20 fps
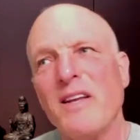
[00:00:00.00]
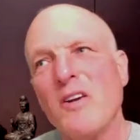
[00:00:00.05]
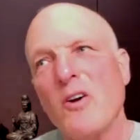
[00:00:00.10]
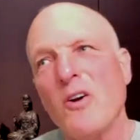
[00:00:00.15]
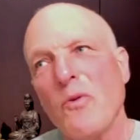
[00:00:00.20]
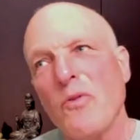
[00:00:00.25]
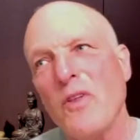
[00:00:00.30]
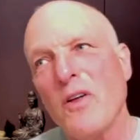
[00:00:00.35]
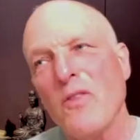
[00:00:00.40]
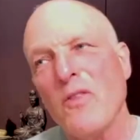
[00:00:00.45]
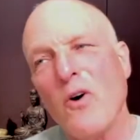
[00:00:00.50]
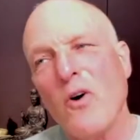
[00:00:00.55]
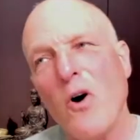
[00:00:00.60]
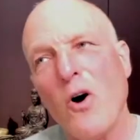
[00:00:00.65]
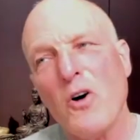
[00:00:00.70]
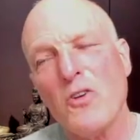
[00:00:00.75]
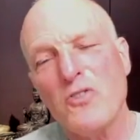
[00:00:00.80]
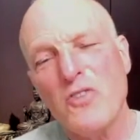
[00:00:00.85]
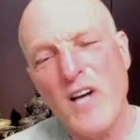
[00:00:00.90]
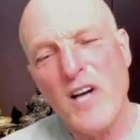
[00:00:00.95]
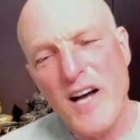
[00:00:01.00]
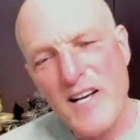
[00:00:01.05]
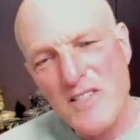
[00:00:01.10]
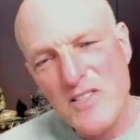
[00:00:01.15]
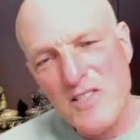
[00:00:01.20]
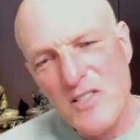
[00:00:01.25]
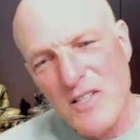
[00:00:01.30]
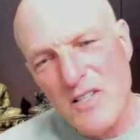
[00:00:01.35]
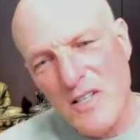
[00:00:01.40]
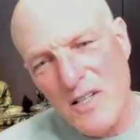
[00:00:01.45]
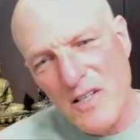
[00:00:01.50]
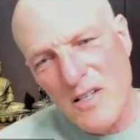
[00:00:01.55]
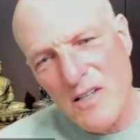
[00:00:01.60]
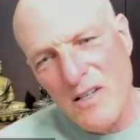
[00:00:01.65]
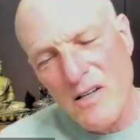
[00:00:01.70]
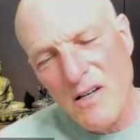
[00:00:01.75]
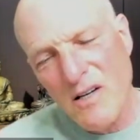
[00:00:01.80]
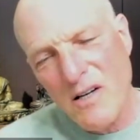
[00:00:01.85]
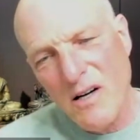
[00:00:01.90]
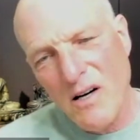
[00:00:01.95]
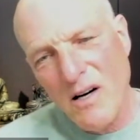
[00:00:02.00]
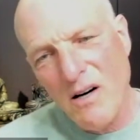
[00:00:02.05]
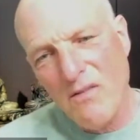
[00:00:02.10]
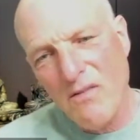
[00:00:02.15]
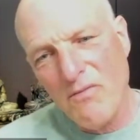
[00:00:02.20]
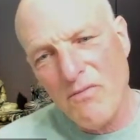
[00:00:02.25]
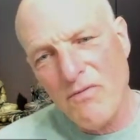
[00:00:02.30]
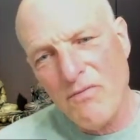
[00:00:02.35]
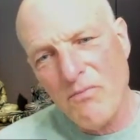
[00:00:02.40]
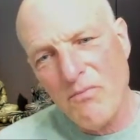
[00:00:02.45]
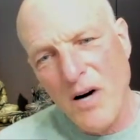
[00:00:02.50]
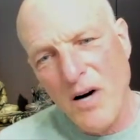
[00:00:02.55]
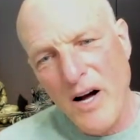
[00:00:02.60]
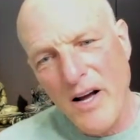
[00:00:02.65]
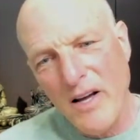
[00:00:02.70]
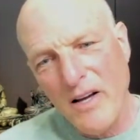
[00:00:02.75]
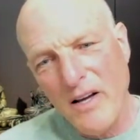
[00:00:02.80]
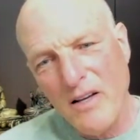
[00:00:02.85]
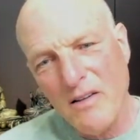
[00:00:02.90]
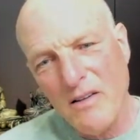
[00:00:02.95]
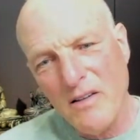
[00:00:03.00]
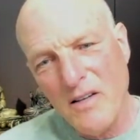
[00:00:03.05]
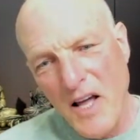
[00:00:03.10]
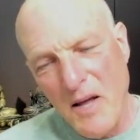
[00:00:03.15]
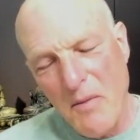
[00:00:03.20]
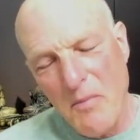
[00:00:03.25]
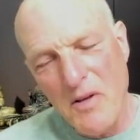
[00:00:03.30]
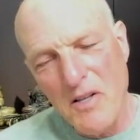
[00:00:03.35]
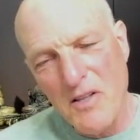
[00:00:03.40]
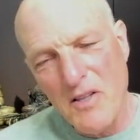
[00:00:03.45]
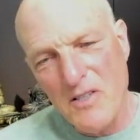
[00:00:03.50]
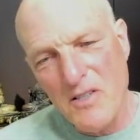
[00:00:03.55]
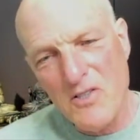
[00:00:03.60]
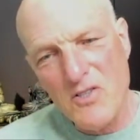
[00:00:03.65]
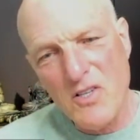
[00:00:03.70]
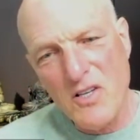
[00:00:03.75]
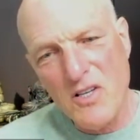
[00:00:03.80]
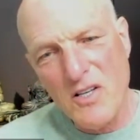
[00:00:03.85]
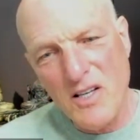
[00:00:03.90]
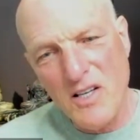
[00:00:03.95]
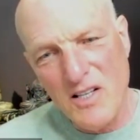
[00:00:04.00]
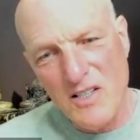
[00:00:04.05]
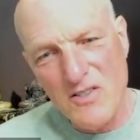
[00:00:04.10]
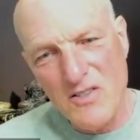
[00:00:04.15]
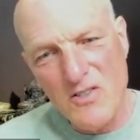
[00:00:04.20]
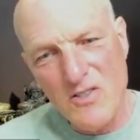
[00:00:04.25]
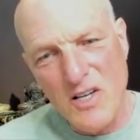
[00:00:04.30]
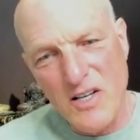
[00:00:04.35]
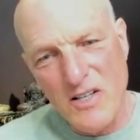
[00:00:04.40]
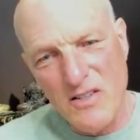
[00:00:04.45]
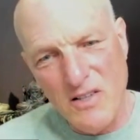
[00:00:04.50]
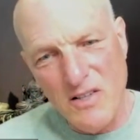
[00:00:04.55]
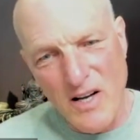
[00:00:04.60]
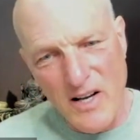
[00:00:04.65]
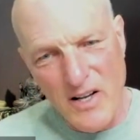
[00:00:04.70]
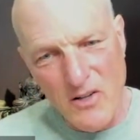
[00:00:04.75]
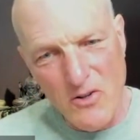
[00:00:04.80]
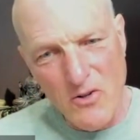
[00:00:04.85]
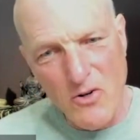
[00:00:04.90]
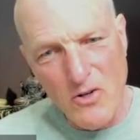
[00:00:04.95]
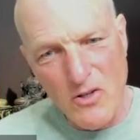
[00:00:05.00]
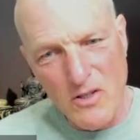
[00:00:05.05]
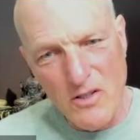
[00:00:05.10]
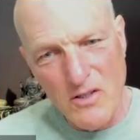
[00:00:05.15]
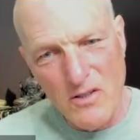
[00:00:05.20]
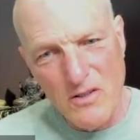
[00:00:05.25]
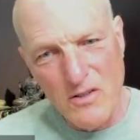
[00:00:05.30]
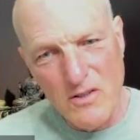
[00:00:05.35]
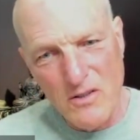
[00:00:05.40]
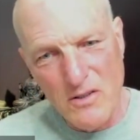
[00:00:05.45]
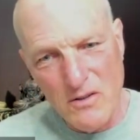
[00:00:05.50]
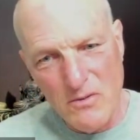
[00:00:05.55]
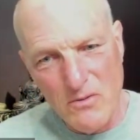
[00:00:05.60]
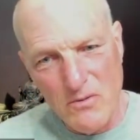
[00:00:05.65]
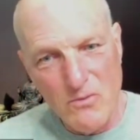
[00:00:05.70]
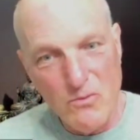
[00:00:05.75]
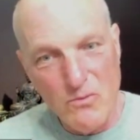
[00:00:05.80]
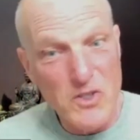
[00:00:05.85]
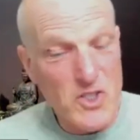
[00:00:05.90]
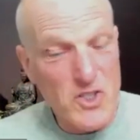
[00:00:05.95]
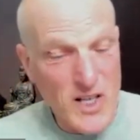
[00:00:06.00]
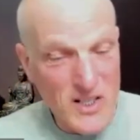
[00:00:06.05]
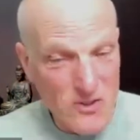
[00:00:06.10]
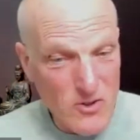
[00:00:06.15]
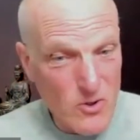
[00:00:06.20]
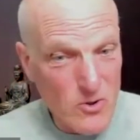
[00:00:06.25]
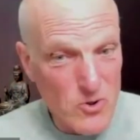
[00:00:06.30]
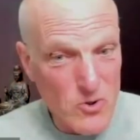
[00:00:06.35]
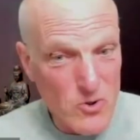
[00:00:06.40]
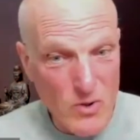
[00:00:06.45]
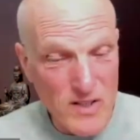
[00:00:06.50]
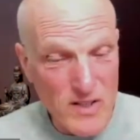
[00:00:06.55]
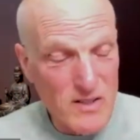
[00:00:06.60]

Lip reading: I mean, the audacity of my naming this thing Insight Dialogue, which I